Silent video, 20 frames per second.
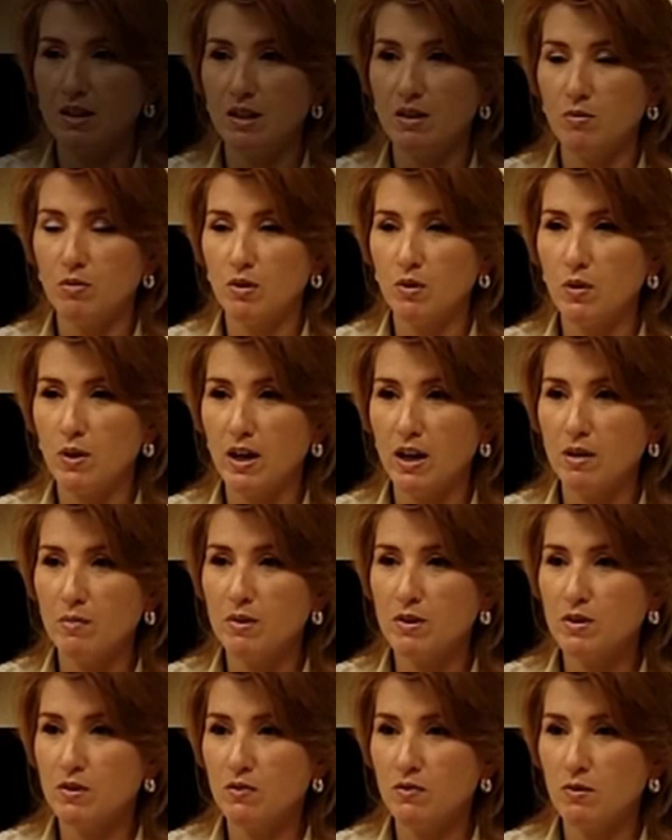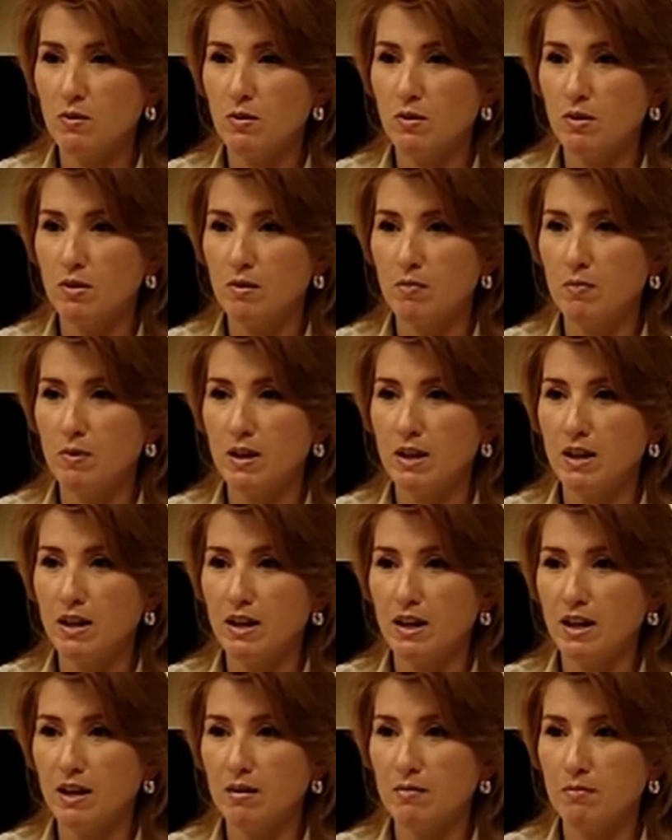The requirements for
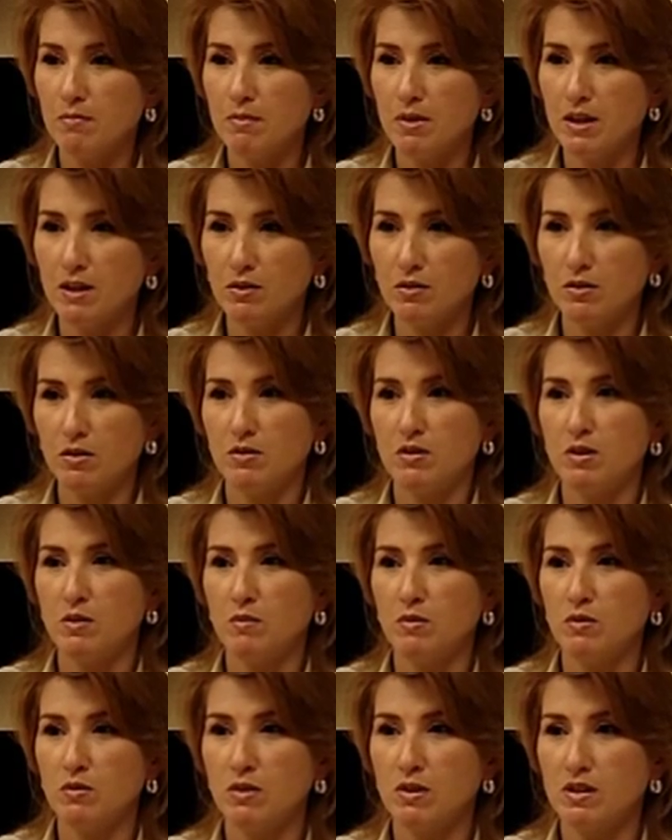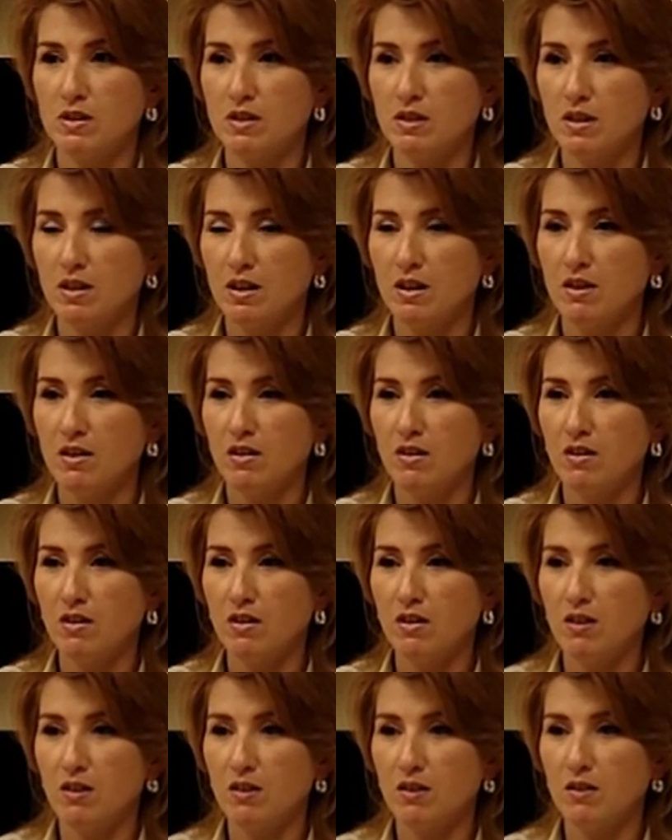being a medical dosimetrist
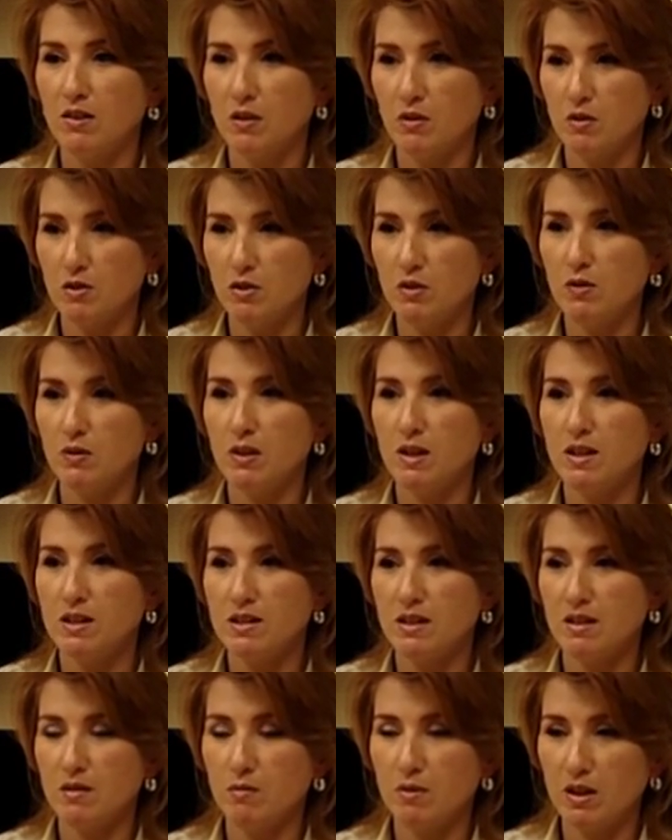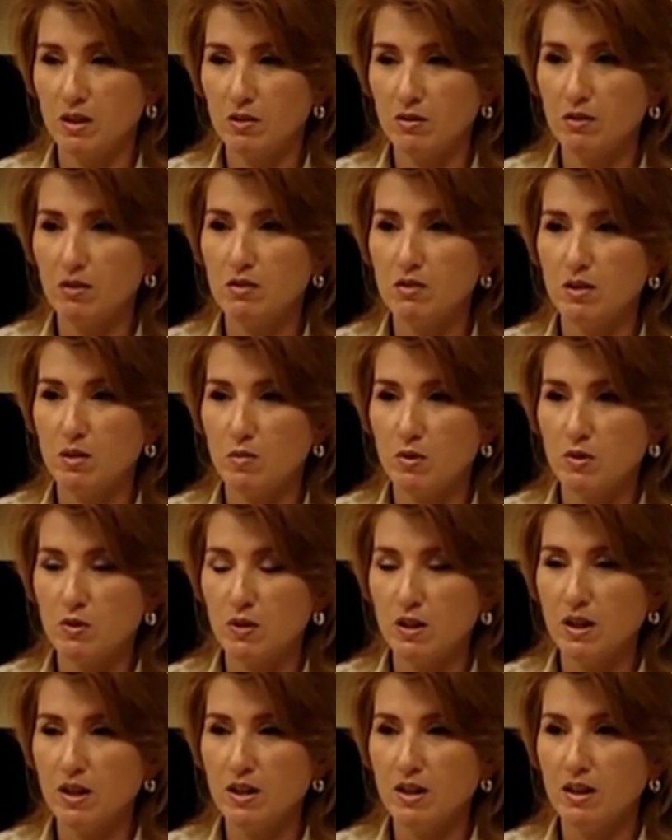are there are degrees in medical
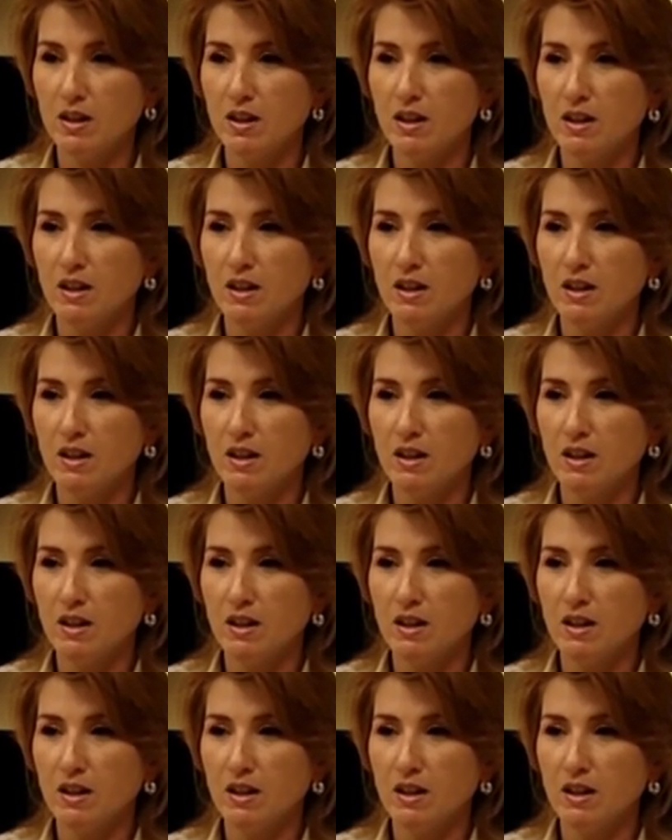dosimetry,